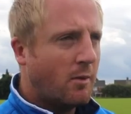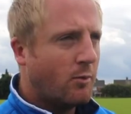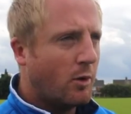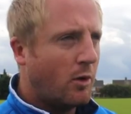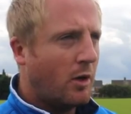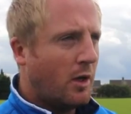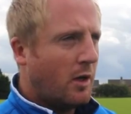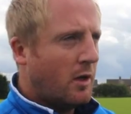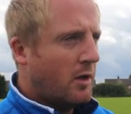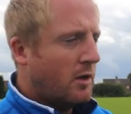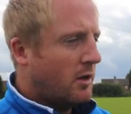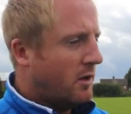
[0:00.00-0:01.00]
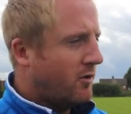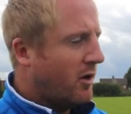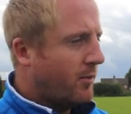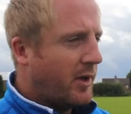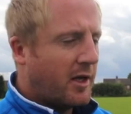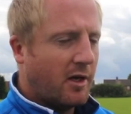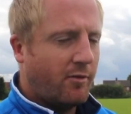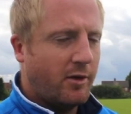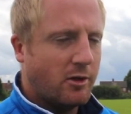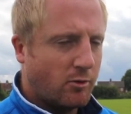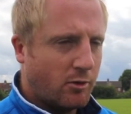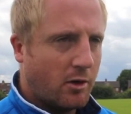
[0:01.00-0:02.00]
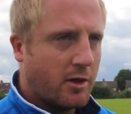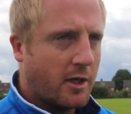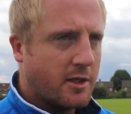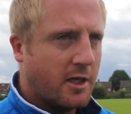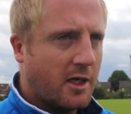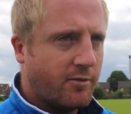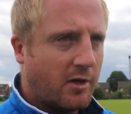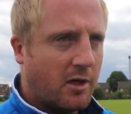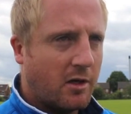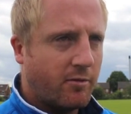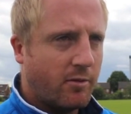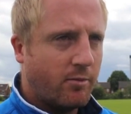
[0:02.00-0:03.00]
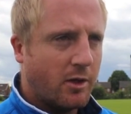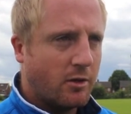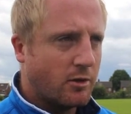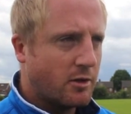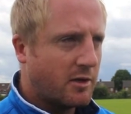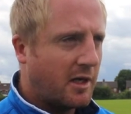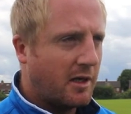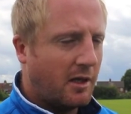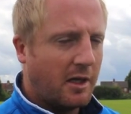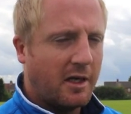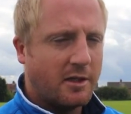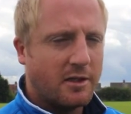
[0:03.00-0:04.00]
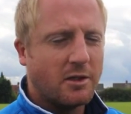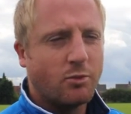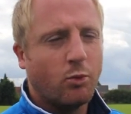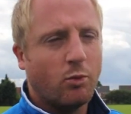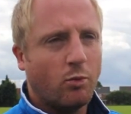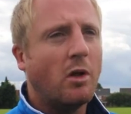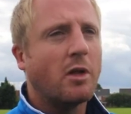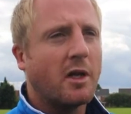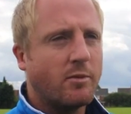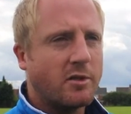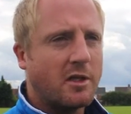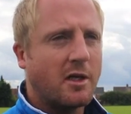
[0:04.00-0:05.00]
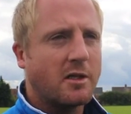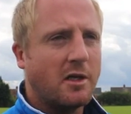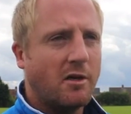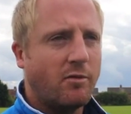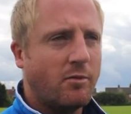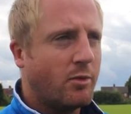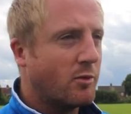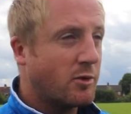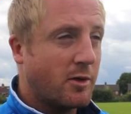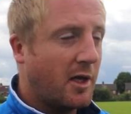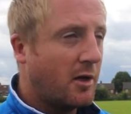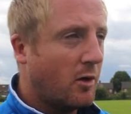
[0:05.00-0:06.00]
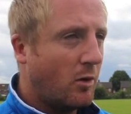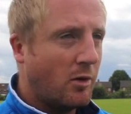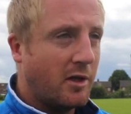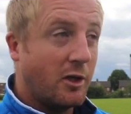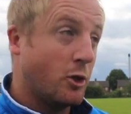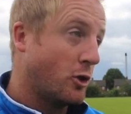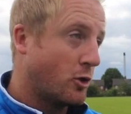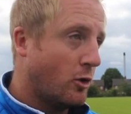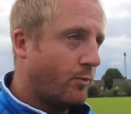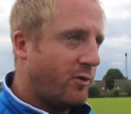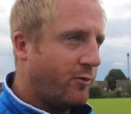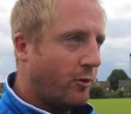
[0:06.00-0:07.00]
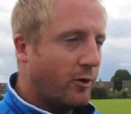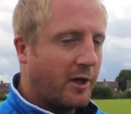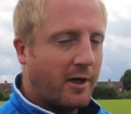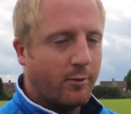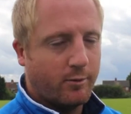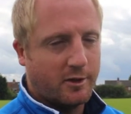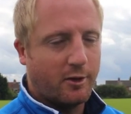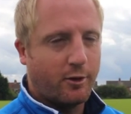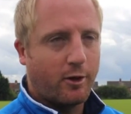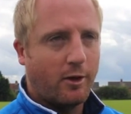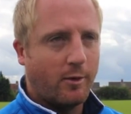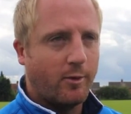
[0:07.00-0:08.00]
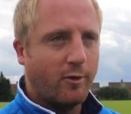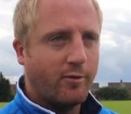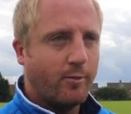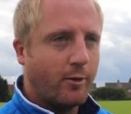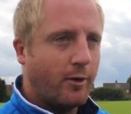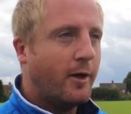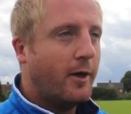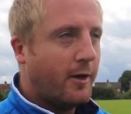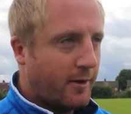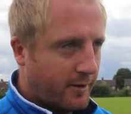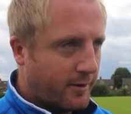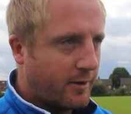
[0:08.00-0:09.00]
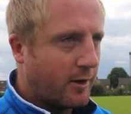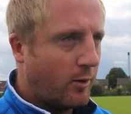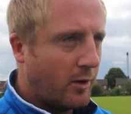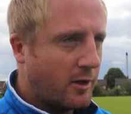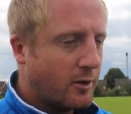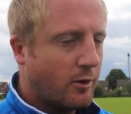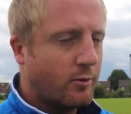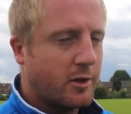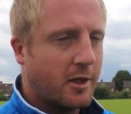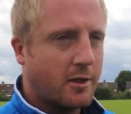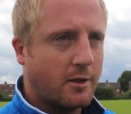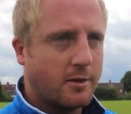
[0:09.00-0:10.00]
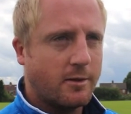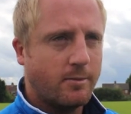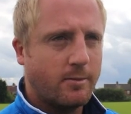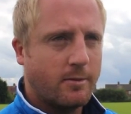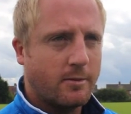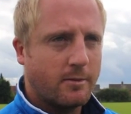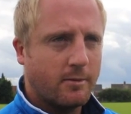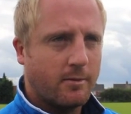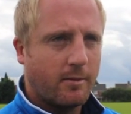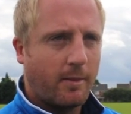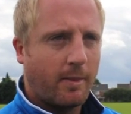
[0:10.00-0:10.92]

but you've got to be careful you don't knock that side out of him, because that little edge is what will get him to the next level. But it was a great goal. He should have scored before that, which will throttle him over, but the goal that he scored was excellent.